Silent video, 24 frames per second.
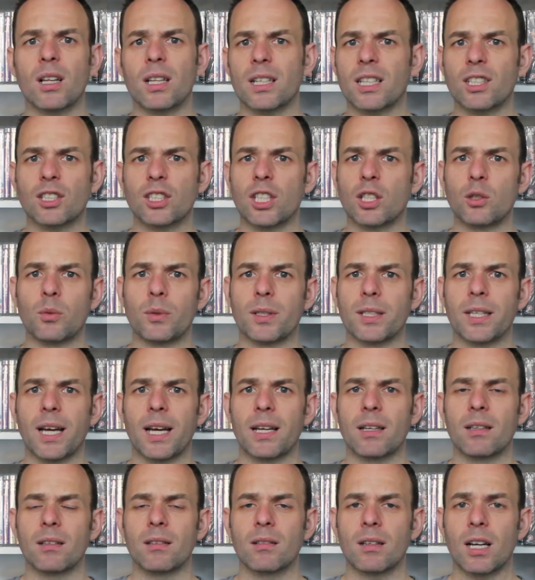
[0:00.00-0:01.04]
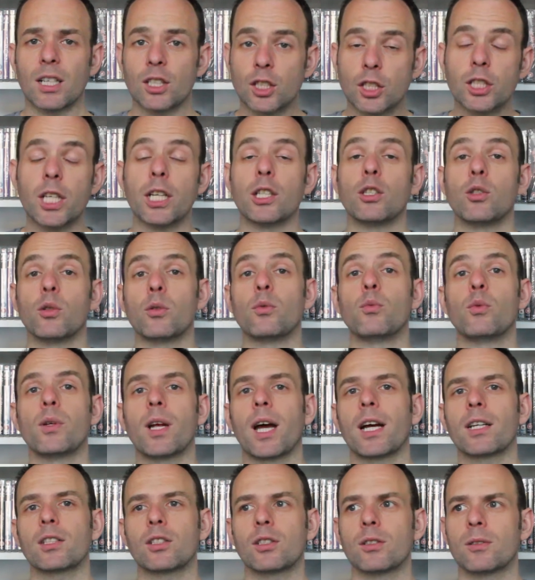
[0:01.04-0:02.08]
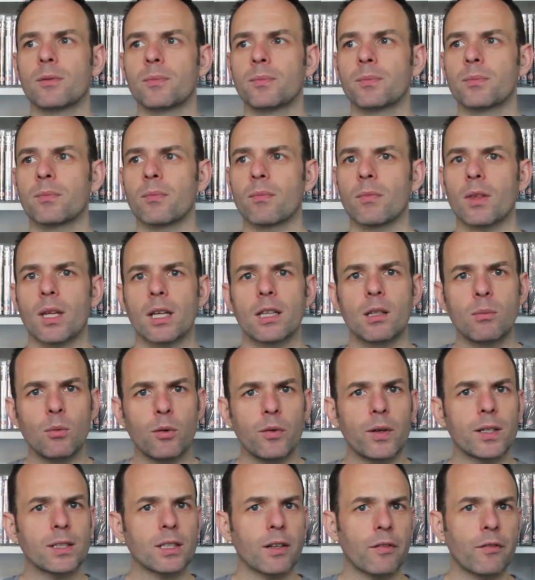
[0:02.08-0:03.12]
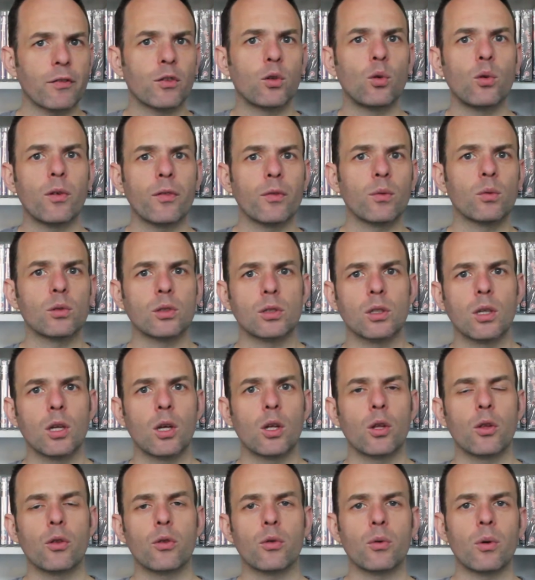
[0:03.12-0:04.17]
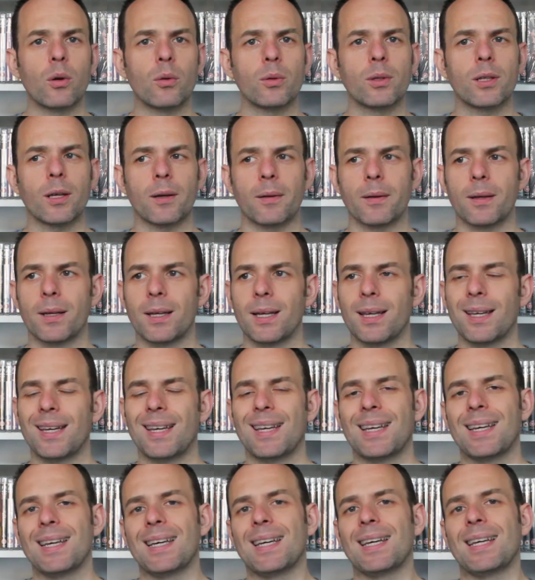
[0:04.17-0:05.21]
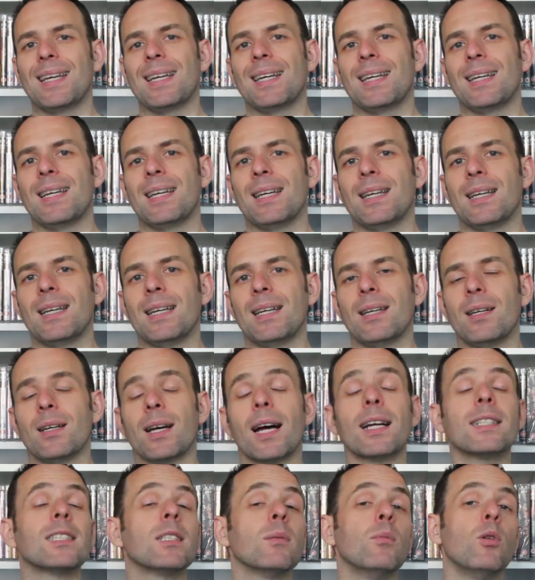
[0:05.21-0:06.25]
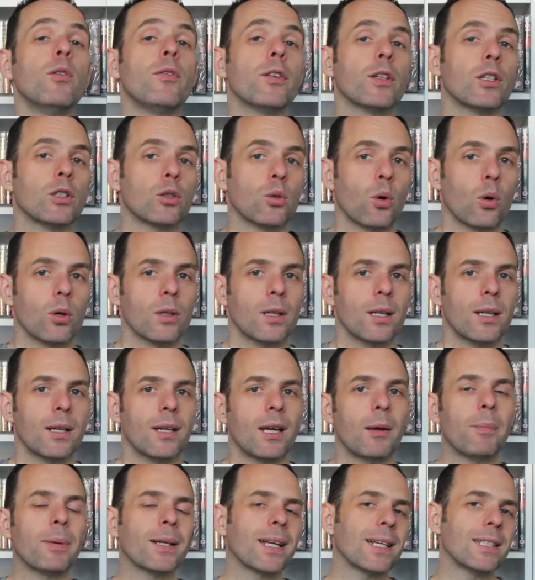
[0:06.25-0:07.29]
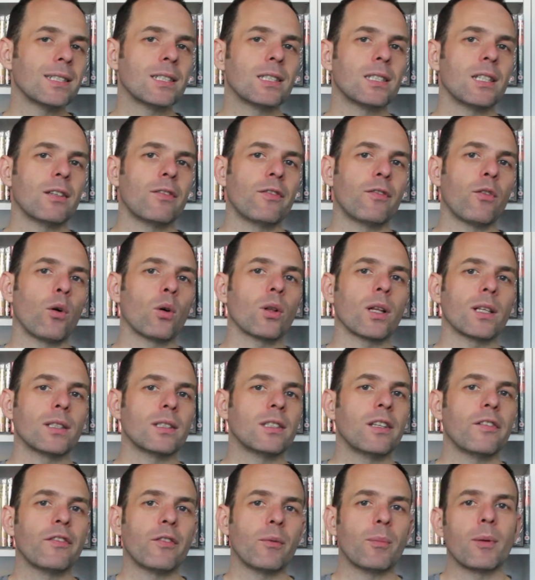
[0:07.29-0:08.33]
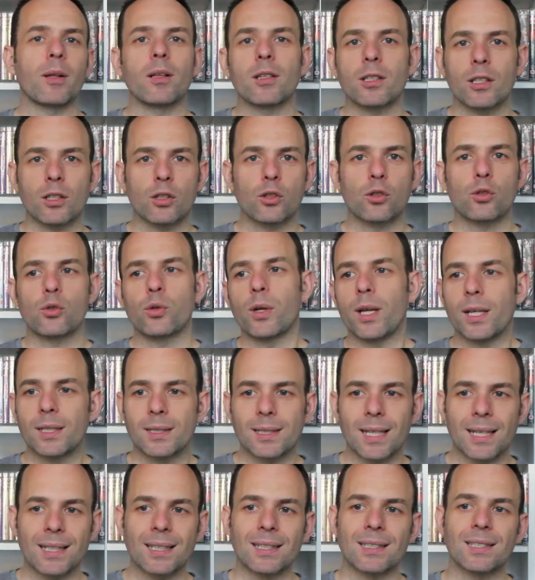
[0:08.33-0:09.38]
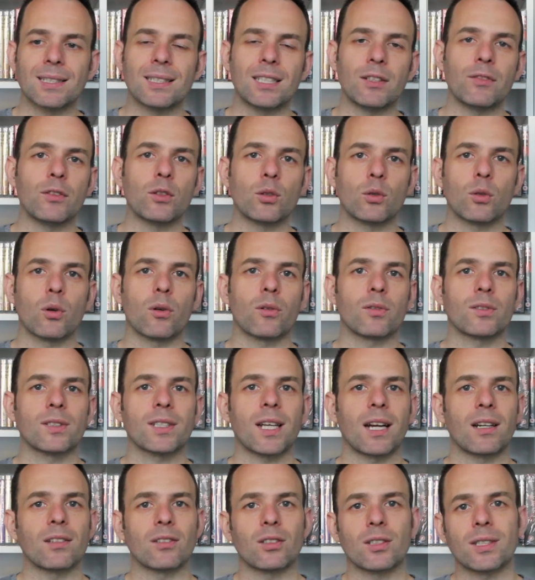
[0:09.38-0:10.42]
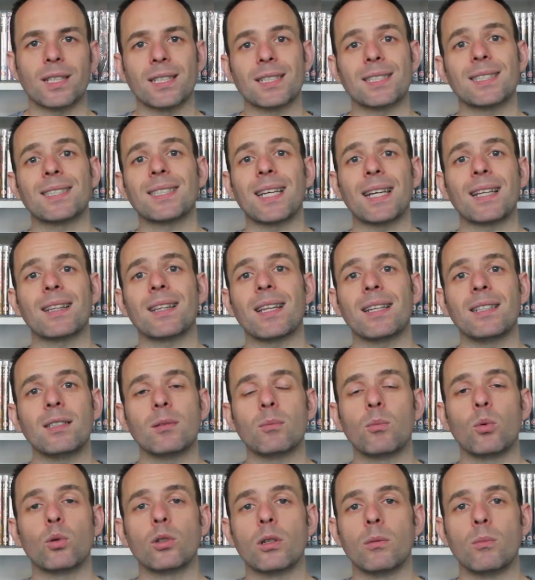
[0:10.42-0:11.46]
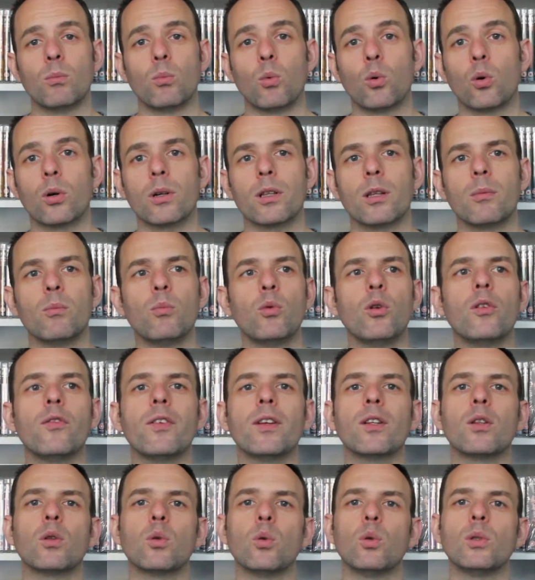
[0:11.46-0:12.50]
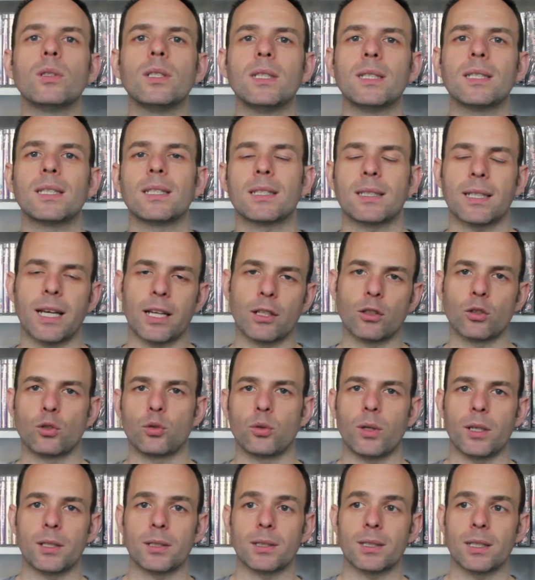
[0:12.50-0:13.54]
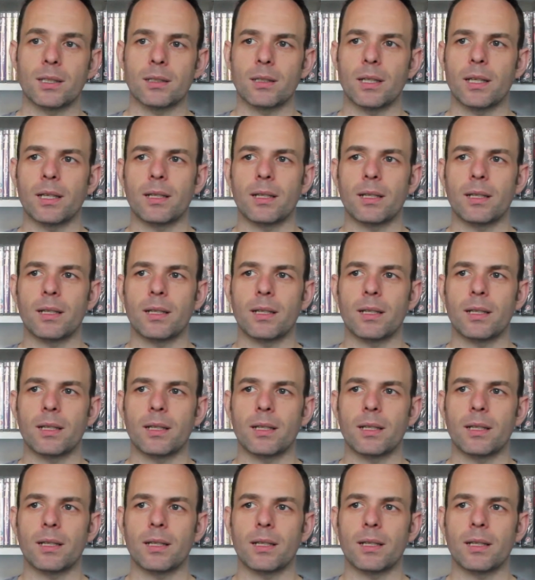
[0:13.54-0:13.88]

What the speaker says: like a genuine guy, a genuine reaction. And the movie has a few of those throughout it. As the movie goes on, it begins to fall into familiar treads, and as Stephen Dorff's character gets sidelined more and more, the movie loses its interest.